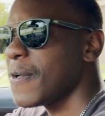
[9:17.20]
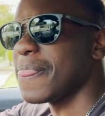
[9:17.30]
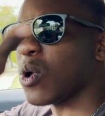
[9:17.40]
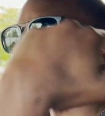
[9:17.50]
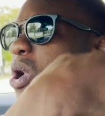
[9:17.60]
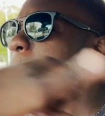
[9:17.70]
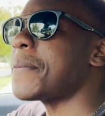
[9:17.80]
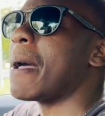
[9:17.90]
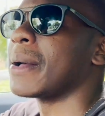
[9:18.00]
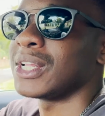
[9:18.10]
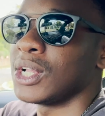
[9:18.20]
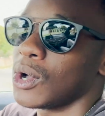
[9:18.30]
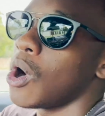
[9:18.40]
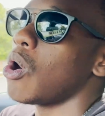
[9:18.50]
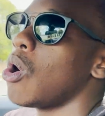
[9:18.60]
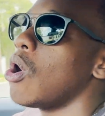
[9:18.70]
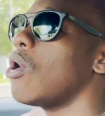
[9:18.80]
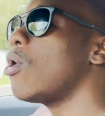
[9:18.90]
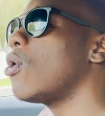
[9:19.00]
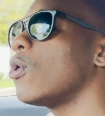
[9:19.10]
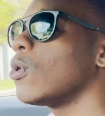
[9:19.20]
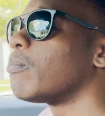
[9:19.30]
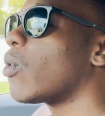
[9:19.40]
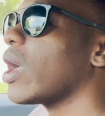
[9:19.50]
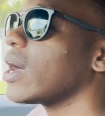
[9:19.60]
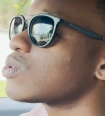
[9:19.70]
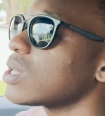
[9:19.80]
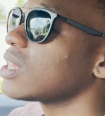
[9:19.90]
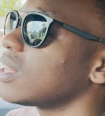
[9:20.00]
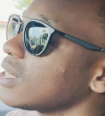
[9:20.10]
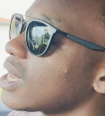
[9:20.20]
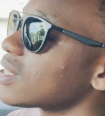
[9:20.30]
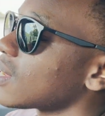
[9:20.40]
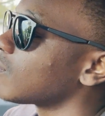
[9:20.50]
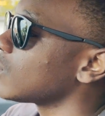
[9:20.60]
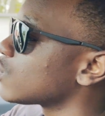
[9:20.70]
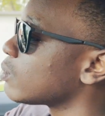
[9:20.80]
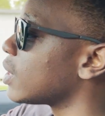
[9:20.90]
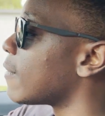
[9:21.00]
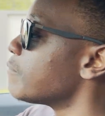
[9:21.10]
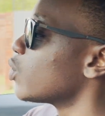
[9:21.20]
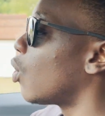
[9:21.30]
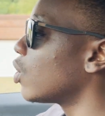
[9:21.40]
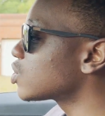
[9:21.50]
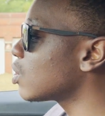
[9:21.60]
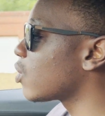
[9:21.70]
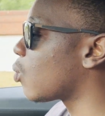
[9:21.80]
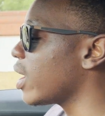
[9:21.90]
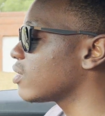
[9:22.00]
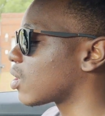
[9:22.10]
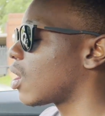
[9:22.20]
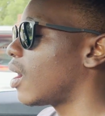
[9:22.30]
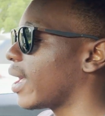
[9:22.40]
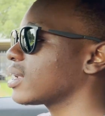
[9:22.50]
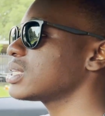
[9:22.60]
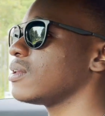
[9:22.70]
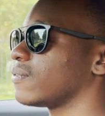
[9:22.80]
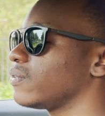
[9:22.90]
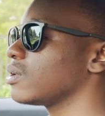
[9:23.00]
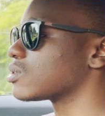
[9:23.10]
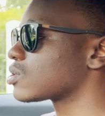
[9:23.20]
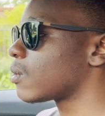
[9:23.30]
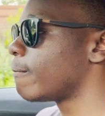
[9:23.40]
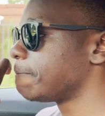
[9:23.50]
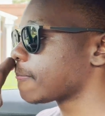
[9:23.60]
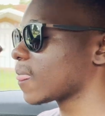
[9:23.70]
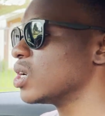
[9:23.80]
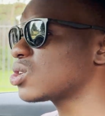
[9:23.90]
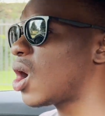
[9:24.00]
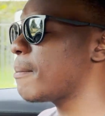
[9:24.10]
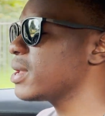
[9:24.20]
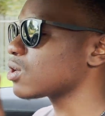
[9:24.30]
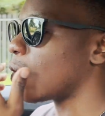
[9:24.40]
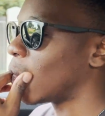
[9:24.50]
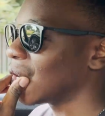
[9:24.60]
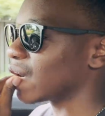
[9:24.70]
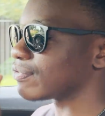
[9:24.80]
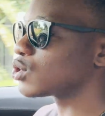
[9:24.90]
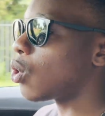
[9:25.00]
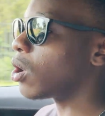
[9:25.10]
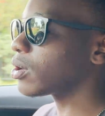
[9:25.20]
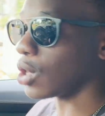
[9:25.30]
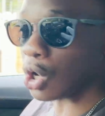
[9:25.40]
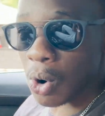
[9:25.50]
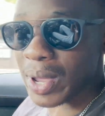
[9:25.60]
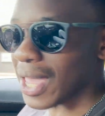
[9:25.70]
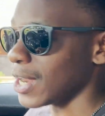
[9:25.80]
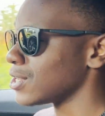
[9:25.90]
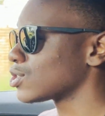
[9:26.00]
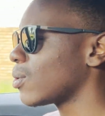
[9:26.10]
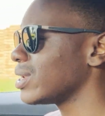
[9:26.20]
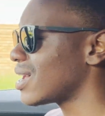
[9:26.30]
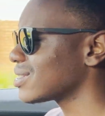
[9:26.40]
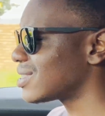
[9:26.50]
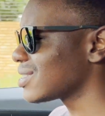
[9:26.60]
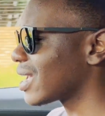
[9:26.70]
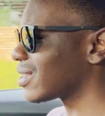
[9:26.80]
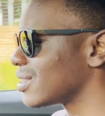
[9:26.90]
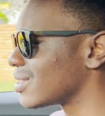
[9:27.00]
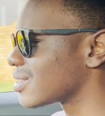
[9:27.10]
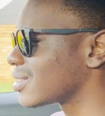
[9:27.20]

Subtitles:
that whopper, ooh boy, I swear that thing does something to me. Also the way the car actually feels. So this car makes a whole lot of torque on the low end, so it does things like this.